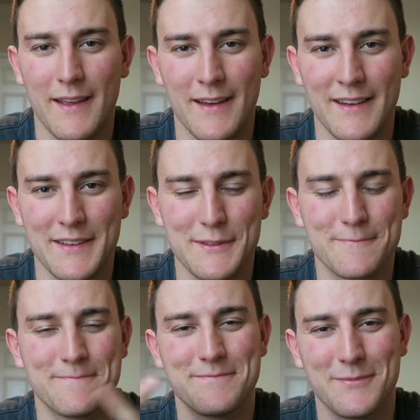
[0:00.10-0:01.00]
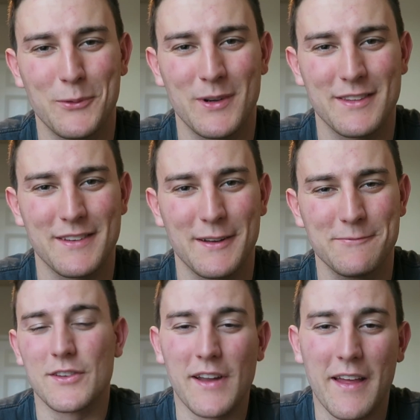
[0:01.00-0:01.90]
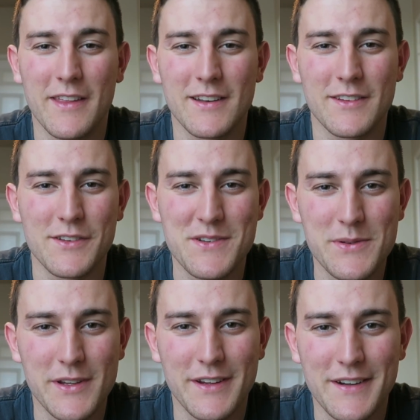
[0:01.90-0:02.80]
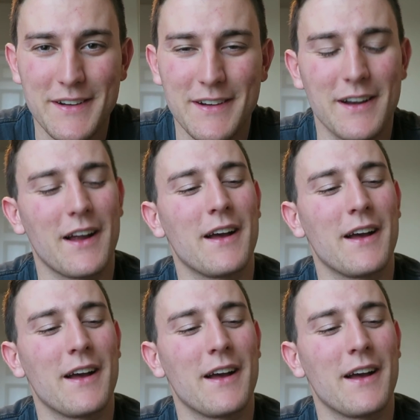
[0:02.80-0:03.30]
guys, what's up? So now that it's a new year,